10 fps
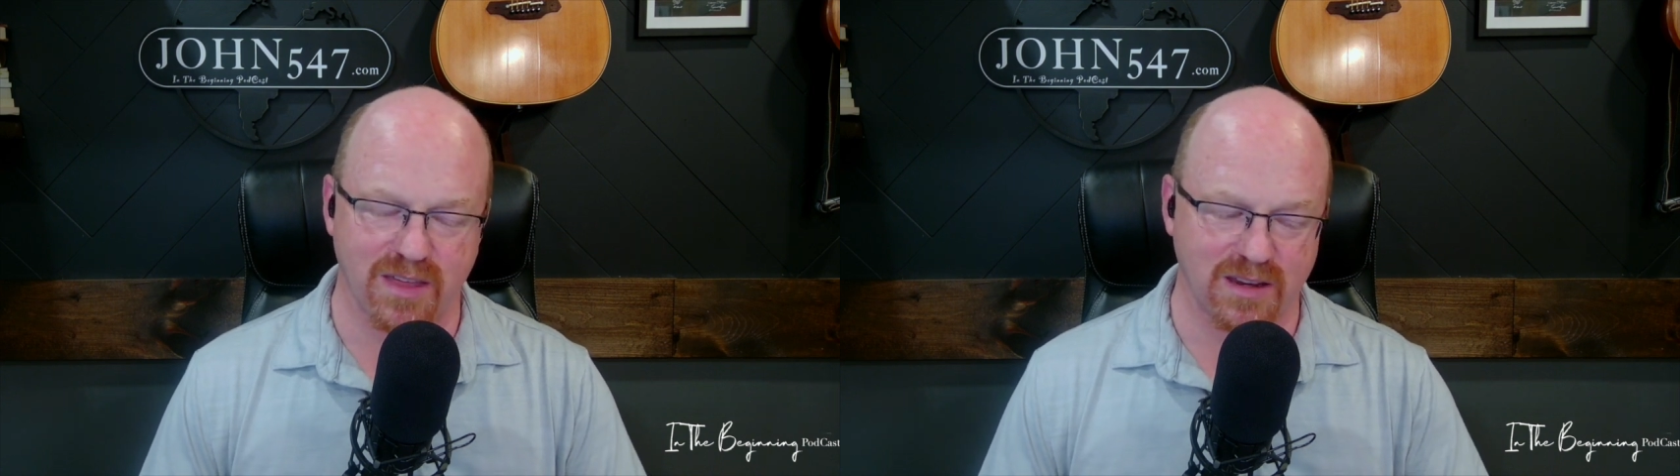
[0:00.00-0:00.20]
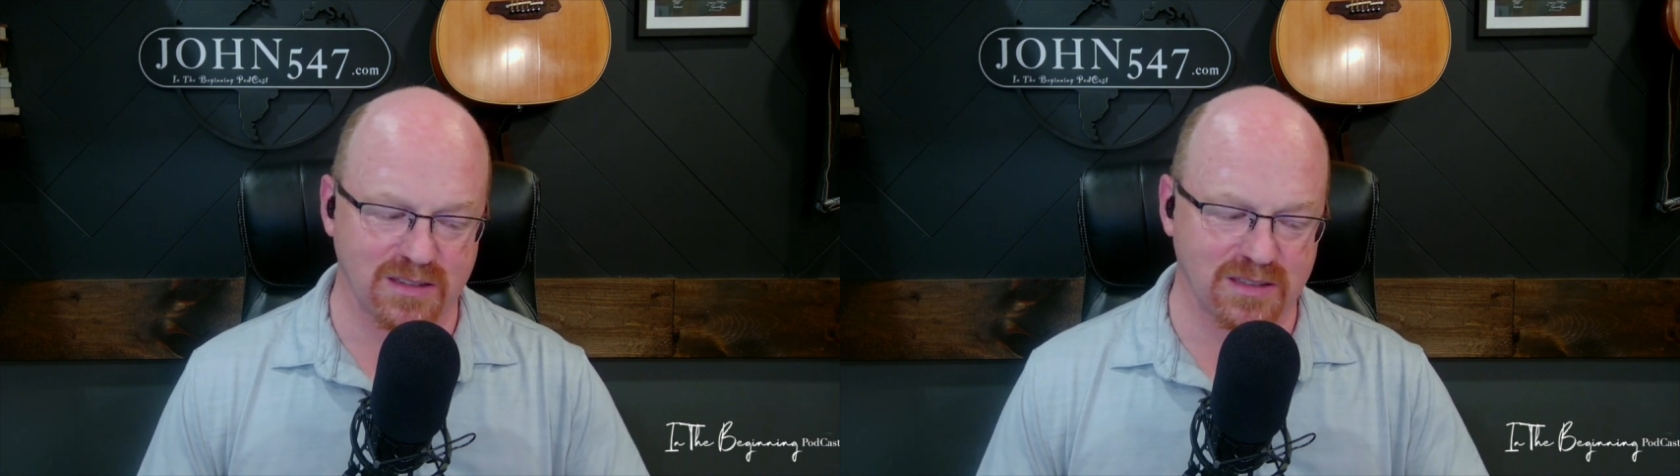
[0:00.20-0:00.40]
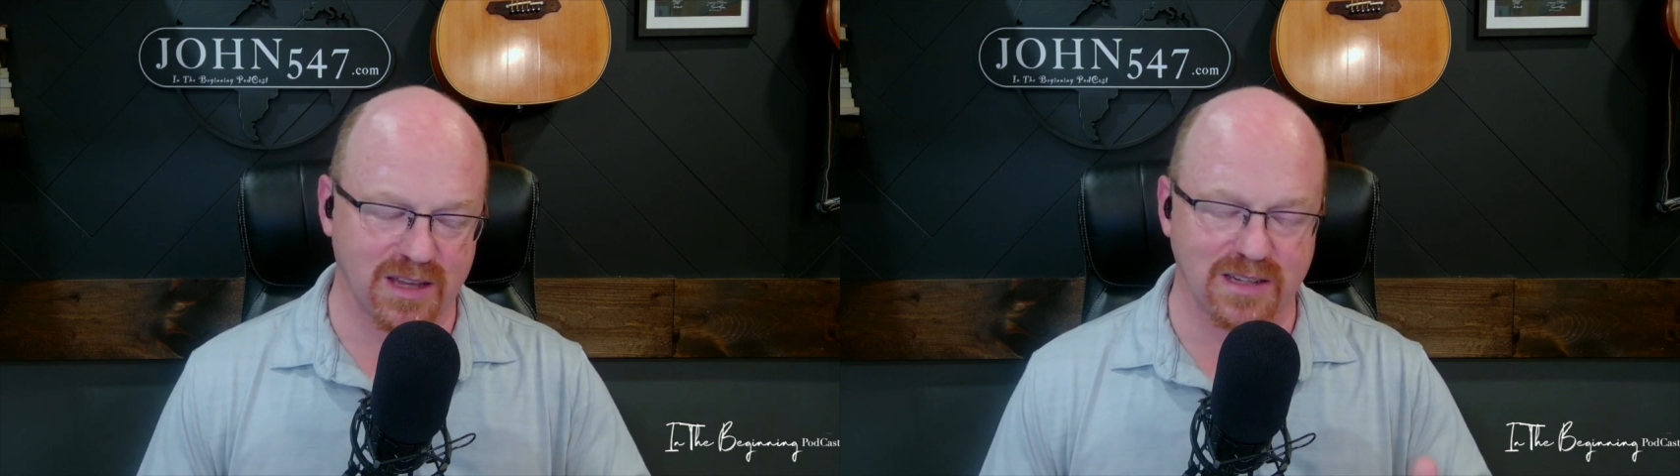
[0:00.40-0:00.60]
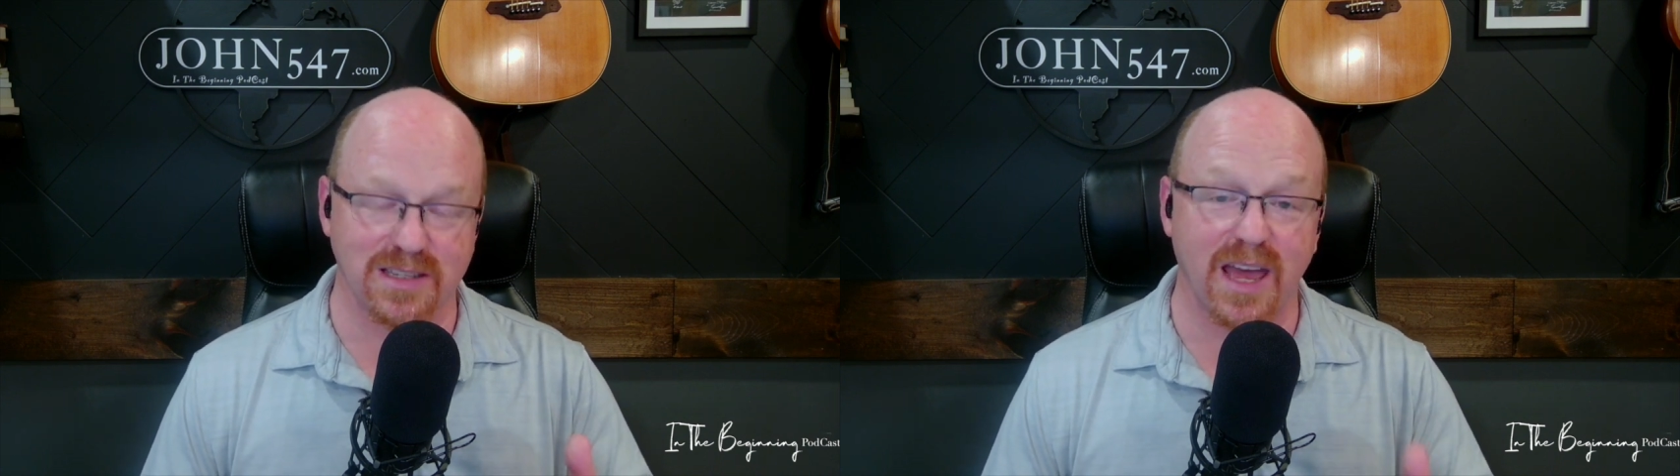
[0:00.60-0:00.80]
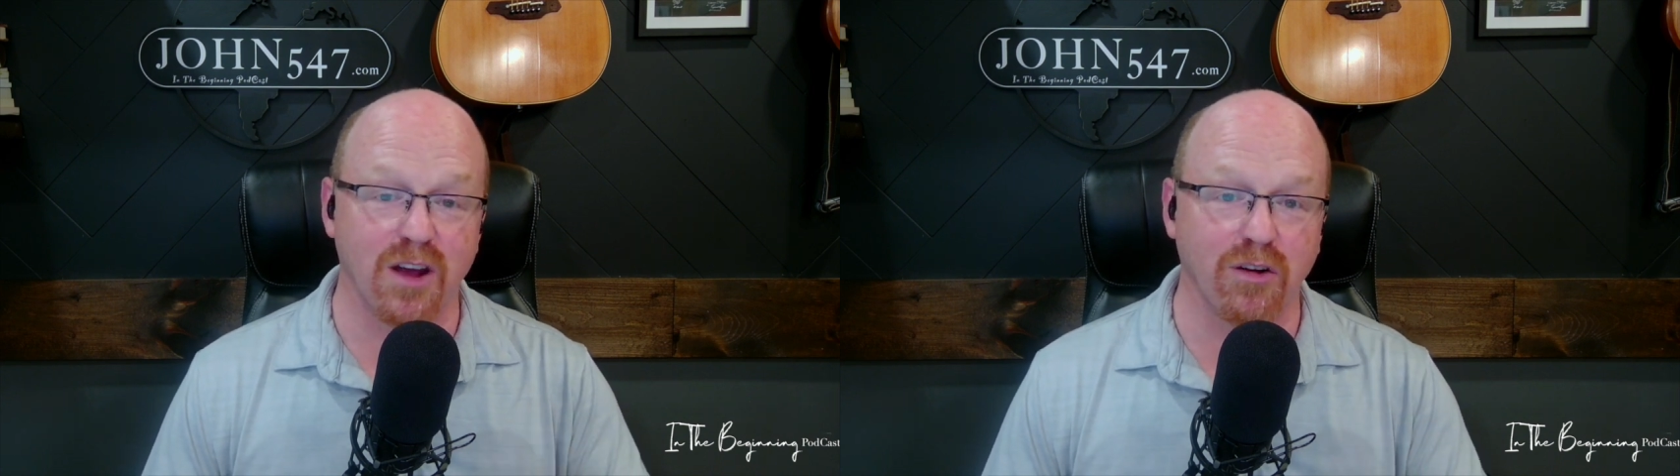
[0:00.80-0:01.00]
That is that is
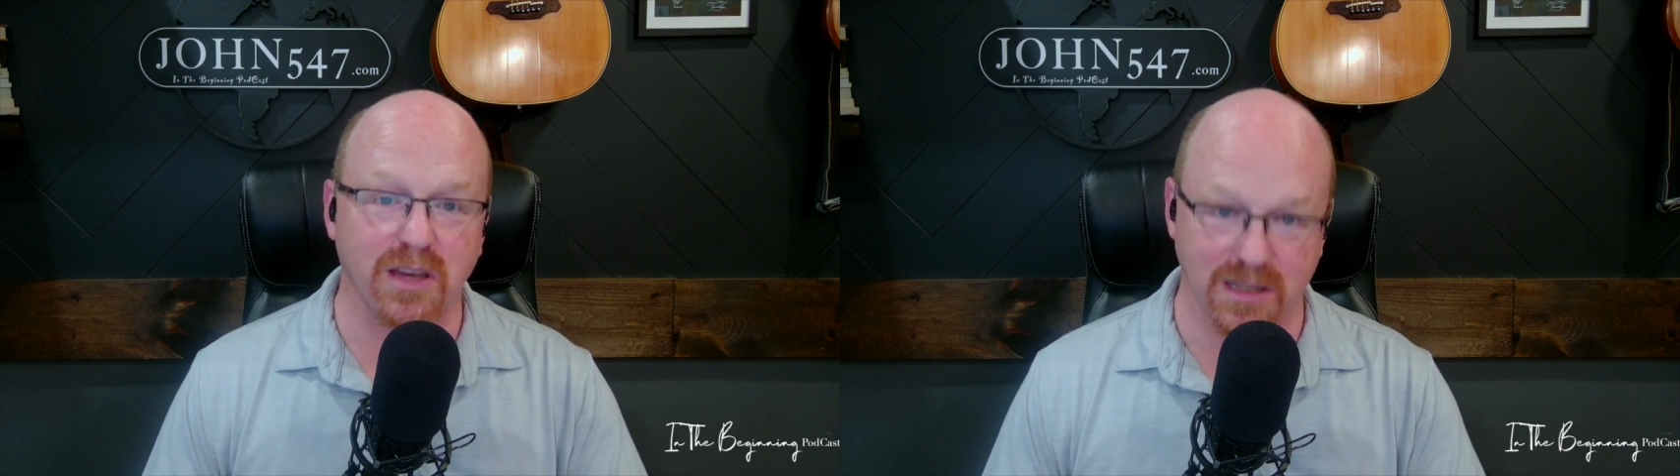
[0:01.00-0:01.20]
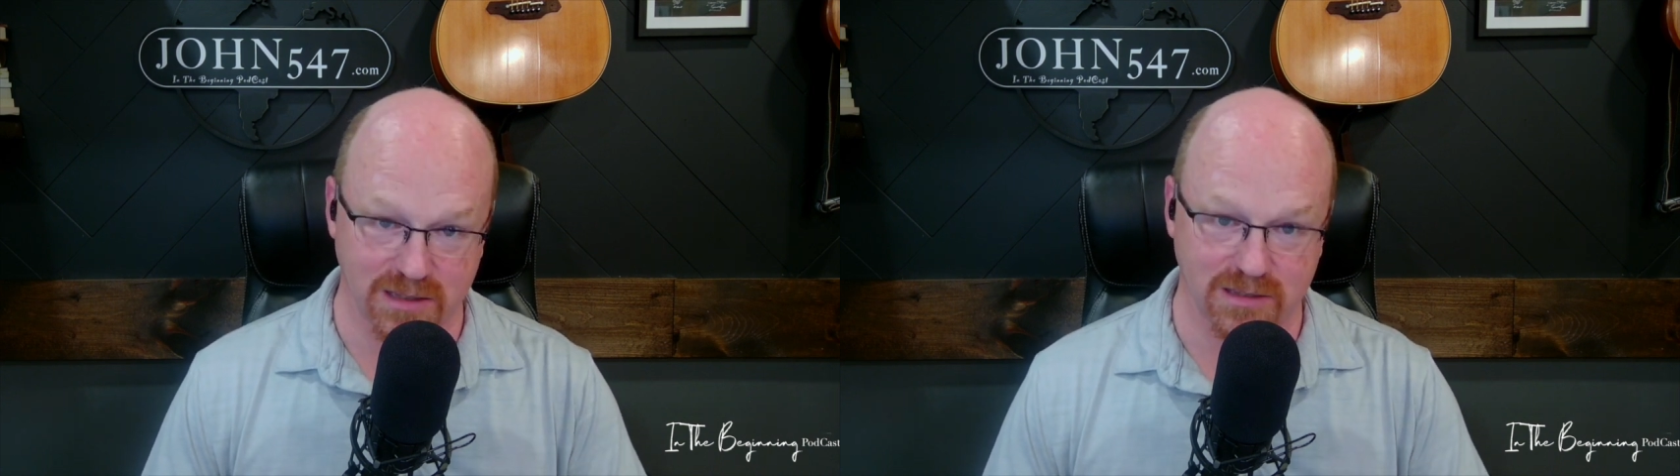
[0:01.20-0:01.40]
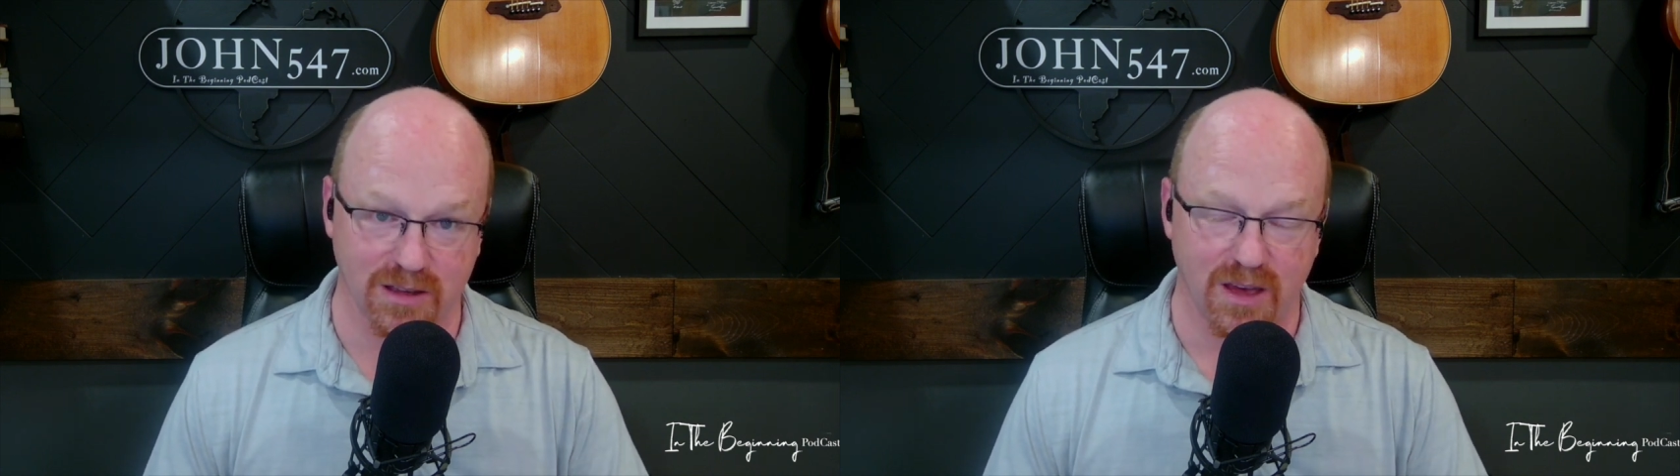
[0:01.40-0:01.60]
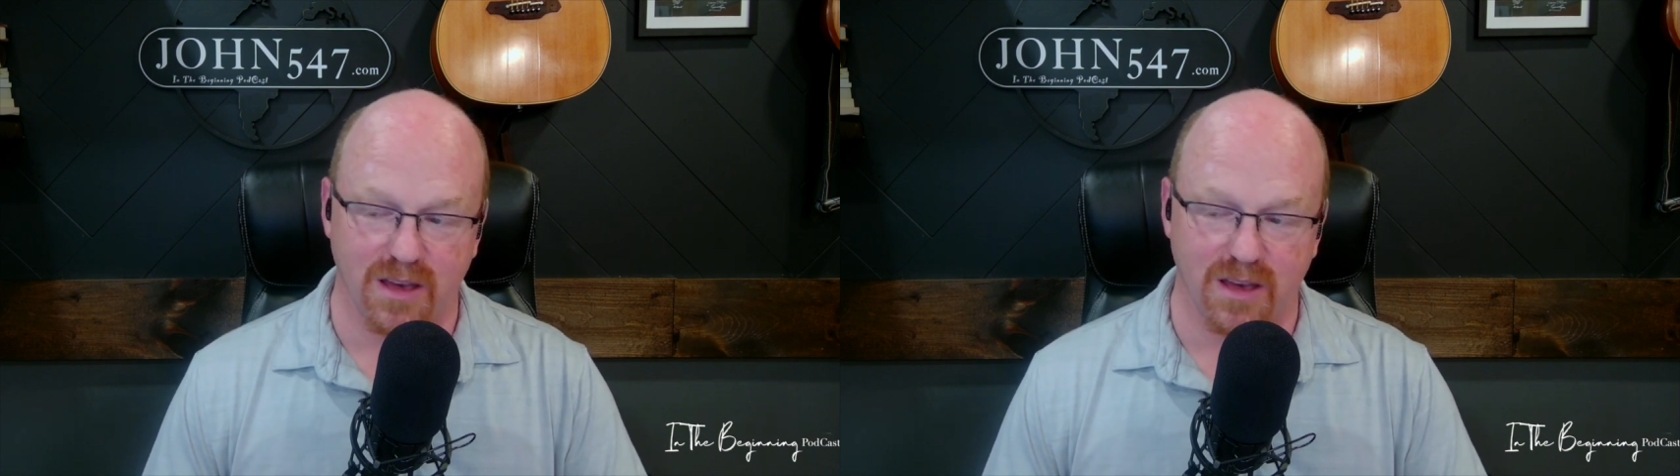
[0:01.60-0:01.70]
arrogance